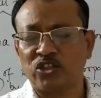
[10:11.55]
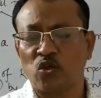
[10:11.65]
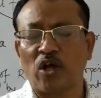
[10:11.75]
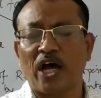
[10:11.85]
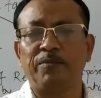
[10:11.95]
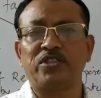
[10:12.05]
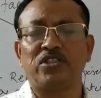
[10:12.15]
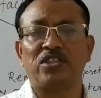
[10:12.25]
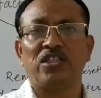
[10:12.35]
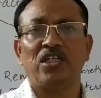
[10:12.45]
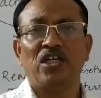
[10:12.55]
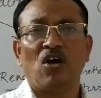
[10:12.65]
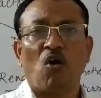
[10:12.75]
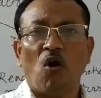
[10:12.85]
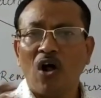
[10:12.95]
RBC.
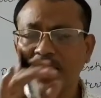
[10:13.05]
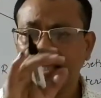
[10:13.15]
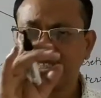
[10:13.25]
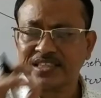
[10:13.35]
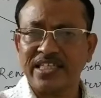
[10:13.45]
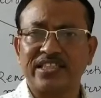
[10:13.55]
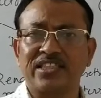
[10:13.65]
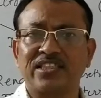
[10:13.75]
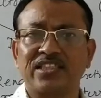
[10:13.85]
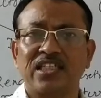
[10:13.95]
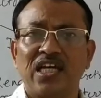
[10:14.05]
All the stages,